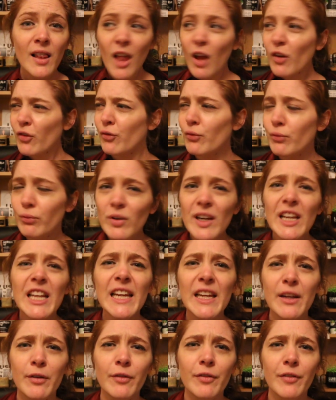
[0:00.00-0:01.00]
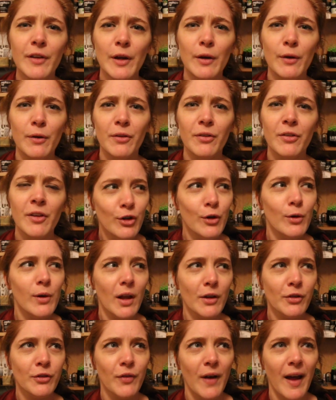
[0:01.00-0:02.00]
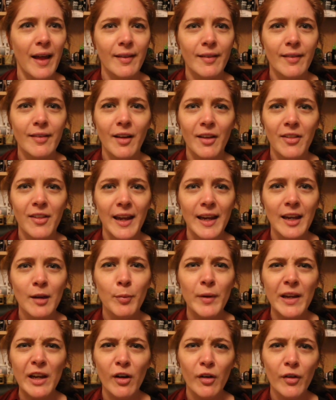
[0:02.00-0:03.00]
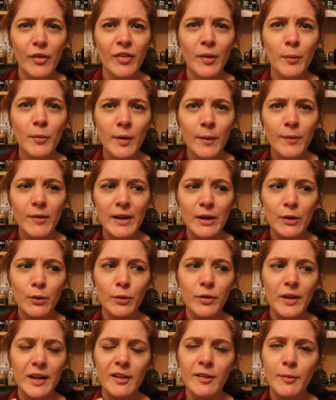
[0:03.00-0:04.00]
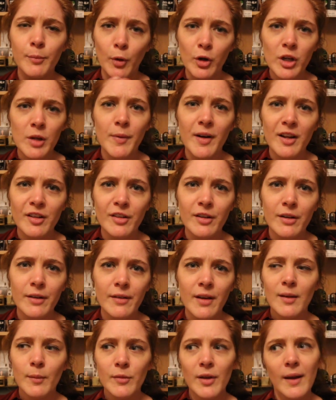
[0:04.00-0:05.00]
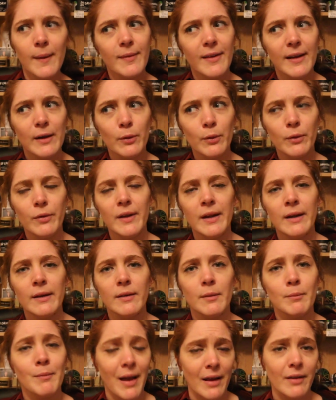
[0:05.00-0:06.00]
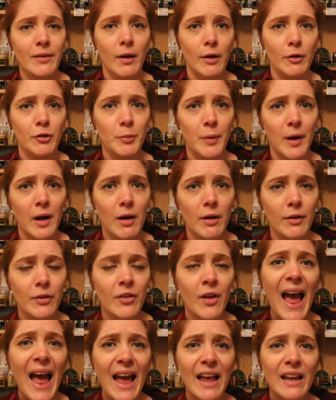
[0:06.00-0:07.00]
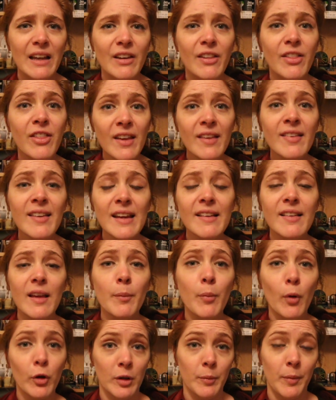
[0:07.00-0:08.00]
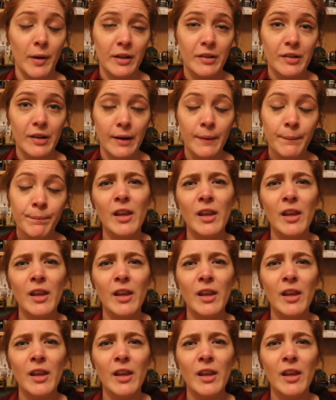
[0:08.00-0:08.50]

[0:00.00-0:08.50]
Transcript: Lush really confuse new Lush fans, I think, because sometimes they call things body butters, sometimes they call things massage bars. And this is a body butter.